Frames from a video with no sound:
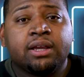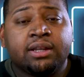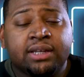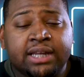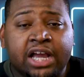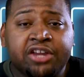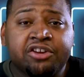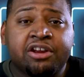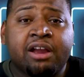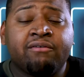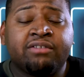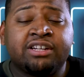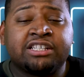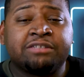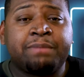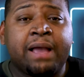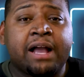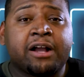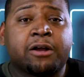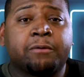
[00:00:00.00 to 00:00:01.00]
Now you're having his
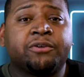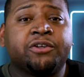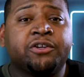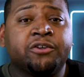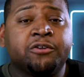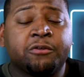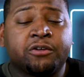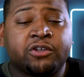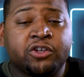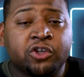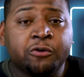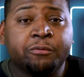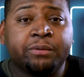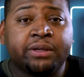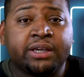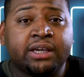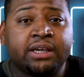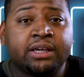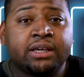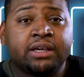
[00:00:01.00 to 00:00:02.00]
backup
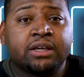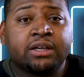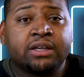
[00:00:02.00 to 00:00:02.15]
QB.